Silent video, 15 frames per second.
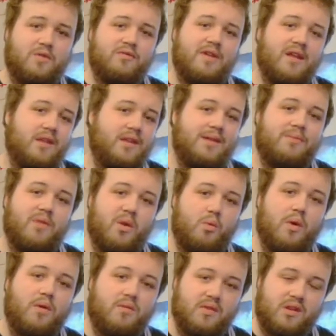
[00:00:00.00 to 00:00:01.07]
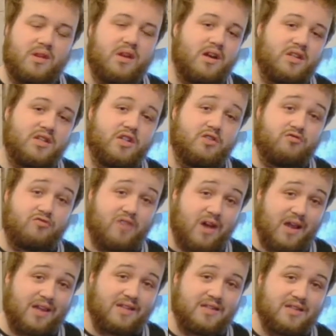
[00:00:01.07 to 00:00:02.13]
arrest him that won't start a
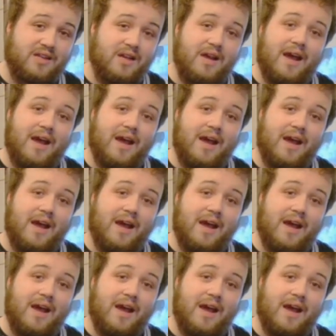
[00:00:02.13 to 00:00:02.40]
riot,